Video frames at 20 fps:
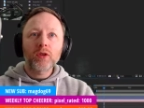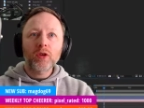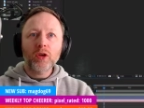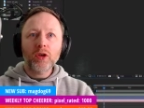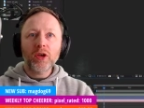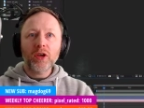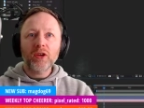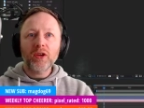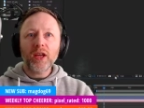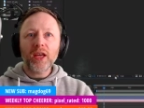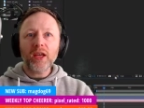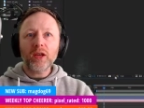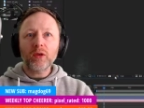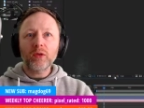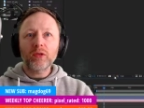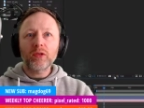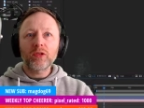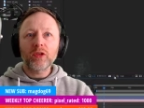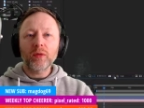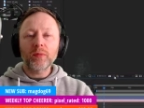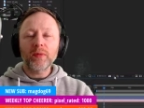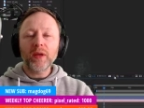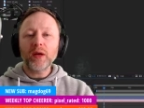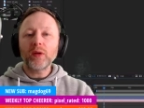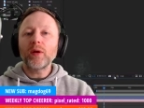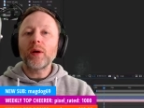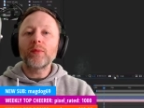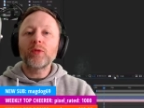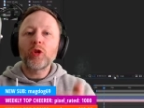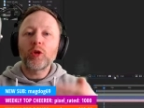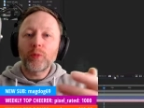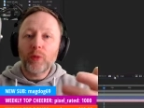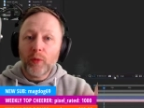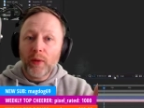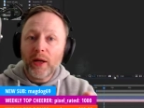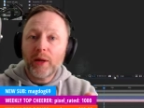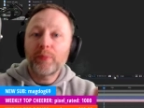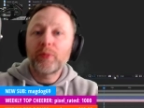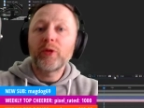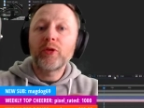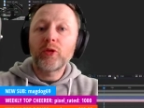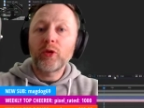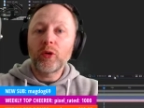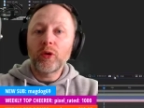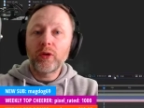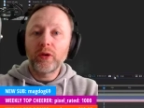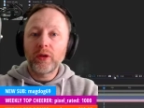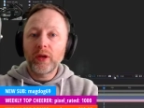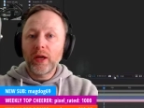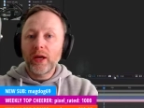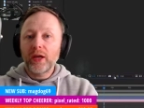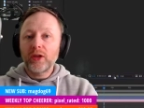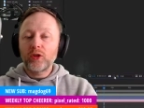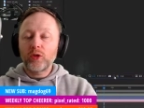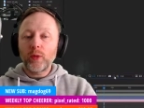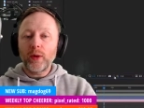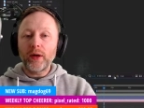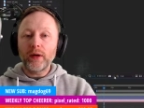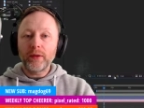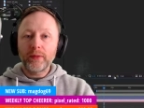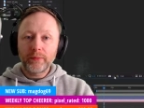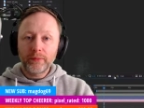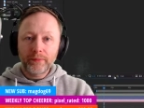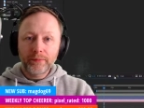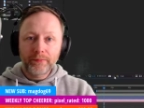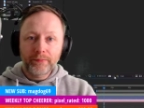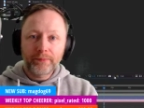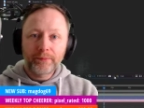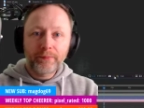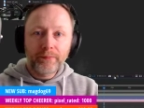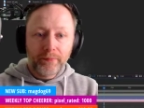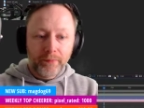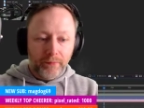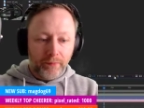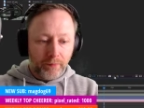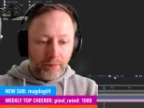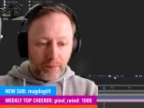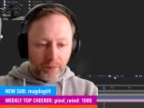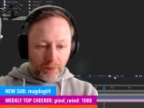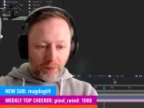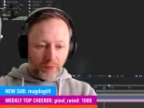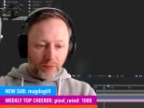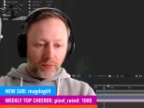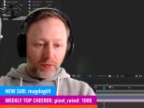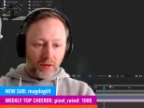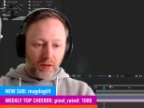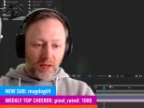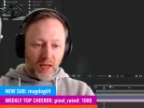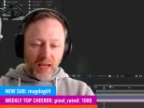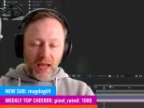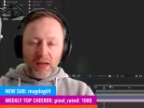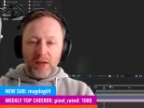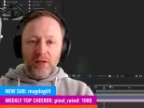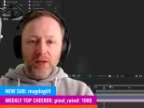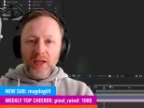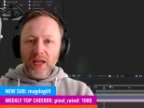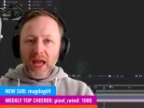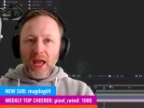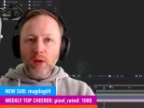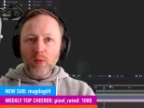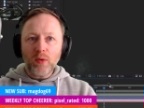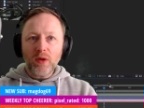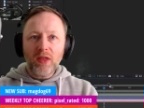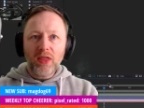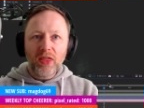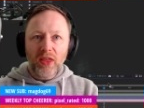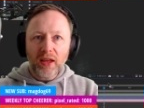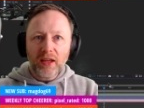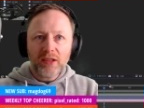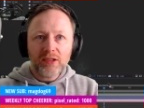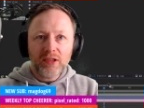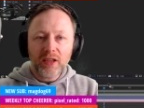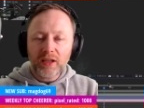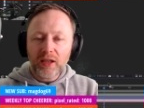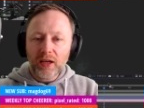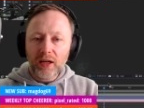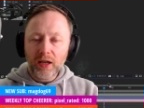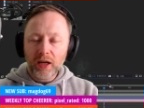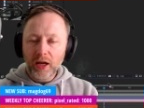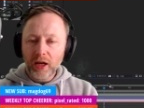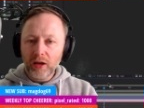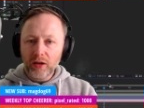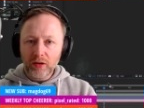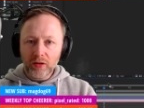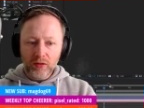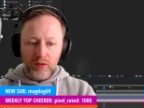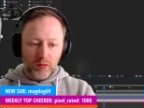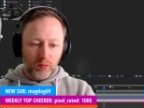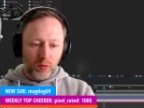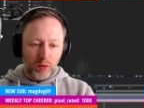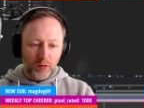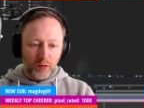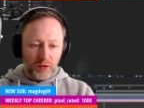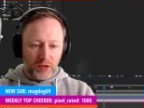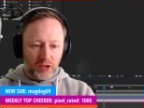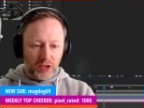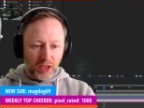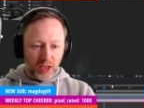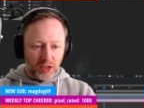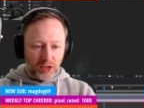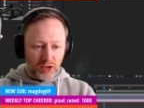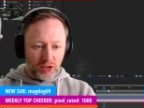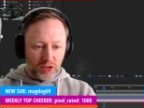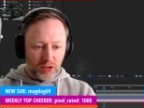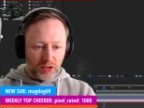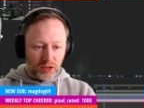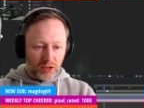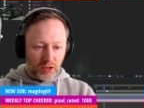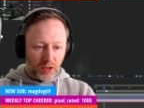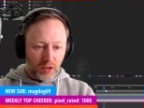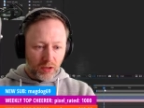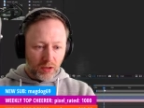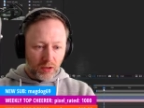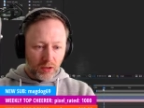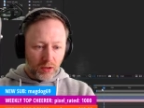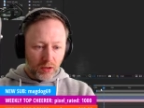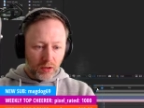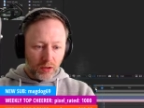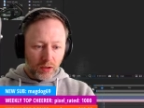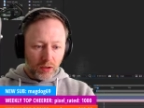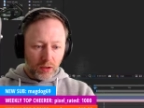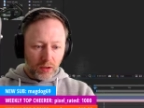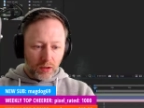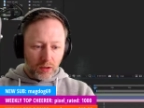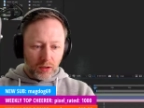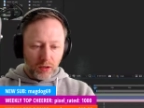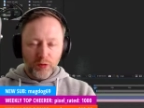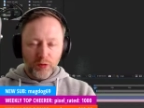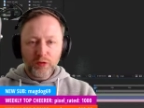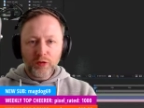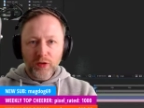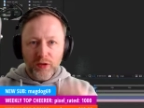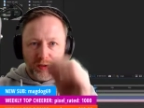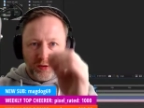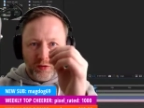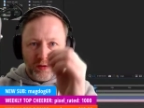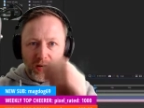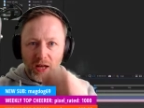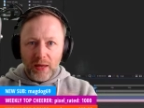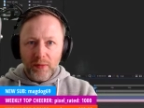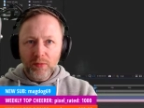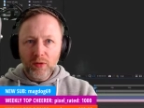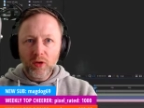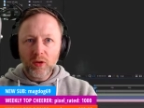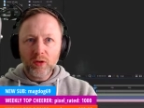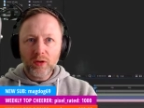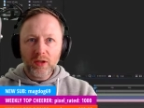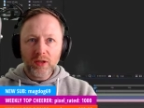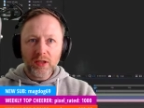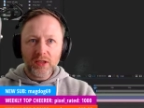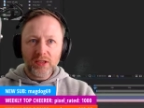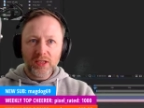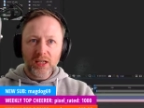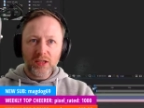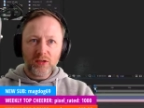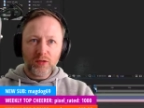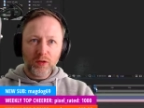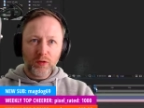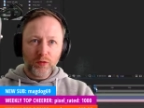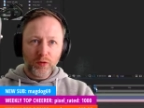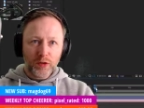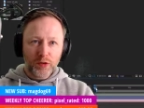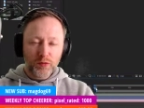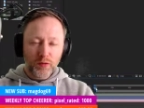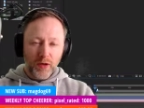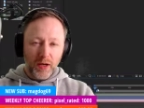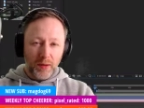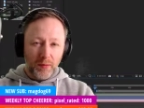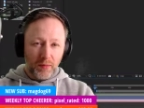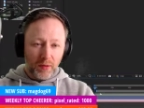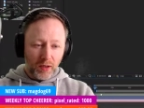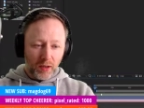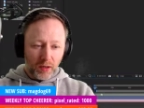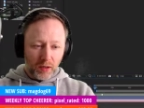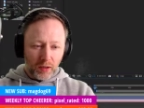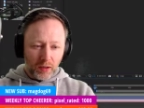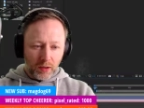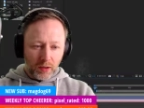You can create your own thumbnail. I'm talking about when I put it on Twitter. You get wee things like that. What if it changes? The first frame, you know, that it sits on the first frame.